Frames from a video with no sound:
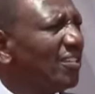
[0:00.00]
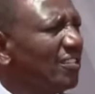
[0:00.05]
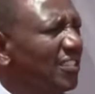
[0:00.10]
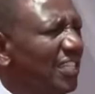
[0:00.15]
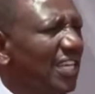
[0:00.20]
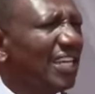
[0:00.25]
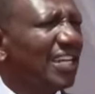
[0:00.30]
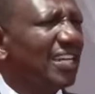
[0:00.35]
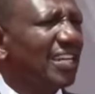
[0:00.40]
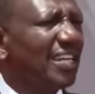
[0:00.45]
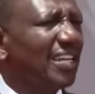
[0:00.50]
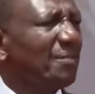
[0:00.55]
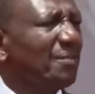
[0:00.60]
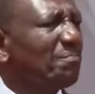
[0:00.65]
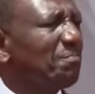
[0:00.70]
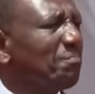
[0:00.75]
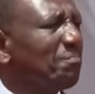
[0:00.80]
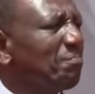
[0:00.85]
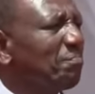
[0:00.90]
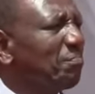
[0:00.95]
Nyeri
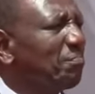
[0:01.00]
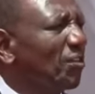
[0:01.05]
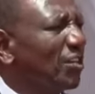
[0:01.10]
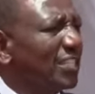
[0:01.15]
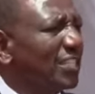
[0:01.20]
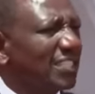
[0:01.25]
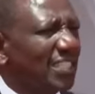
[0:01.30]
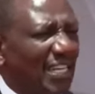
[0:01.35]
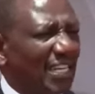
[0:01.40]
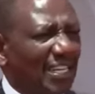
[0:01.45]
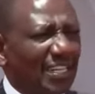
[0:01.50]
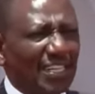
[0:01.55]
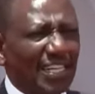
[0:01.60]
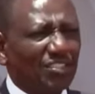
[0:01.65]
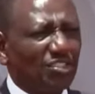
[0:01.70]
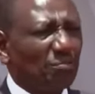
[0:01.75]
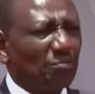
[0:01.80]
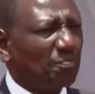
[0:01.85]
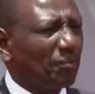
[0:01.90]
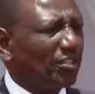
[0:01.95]

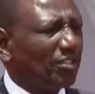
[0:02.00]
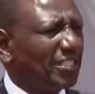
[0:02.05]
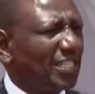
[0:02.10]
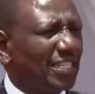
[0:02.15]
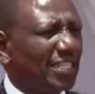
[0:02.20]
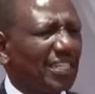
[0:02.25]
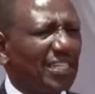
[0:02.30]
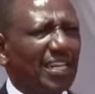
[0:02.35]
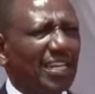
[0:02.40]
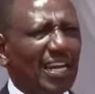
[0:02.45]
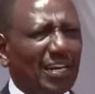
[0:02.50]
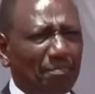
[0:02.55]
National Polytechnic